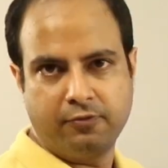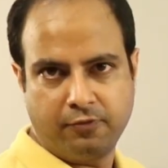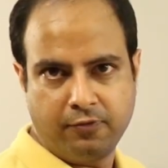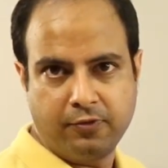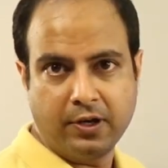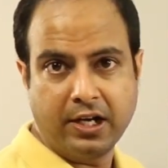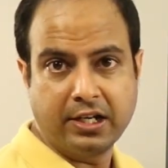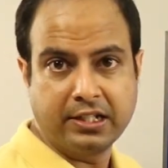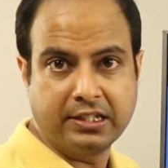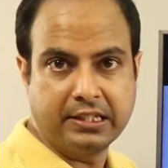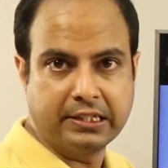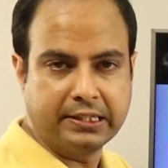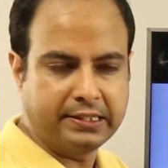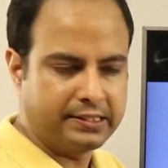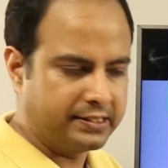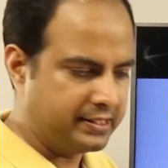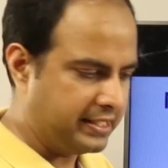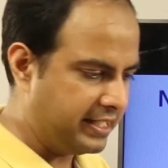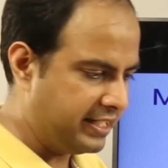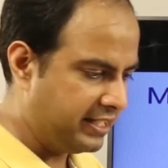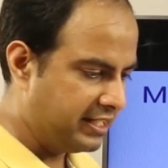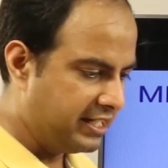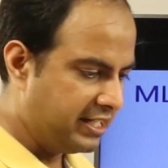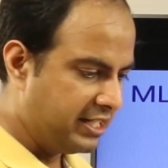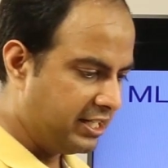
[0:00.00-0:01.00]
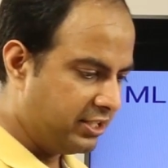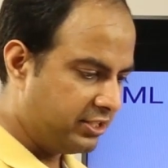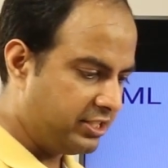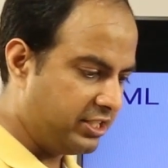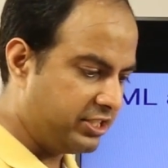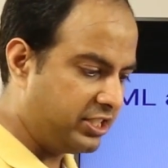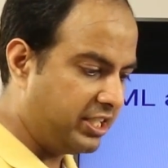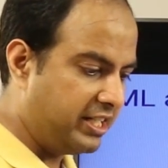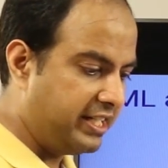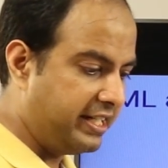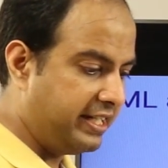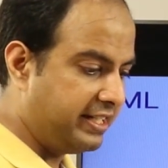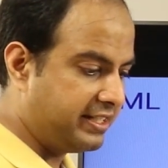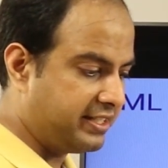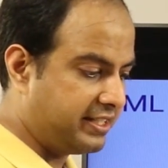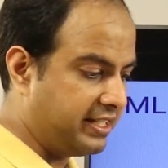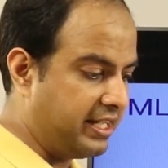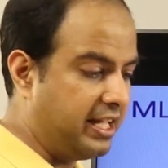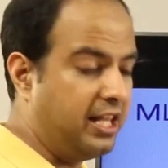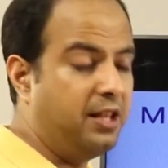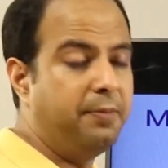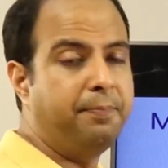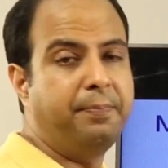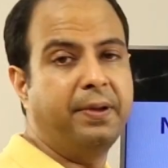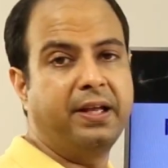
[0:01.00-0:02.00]
further right essentially it's
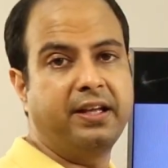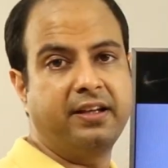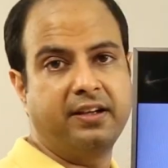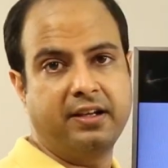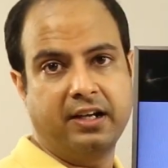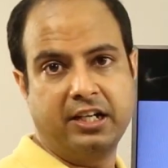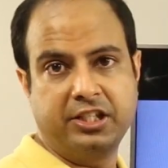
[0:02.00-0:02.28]
helping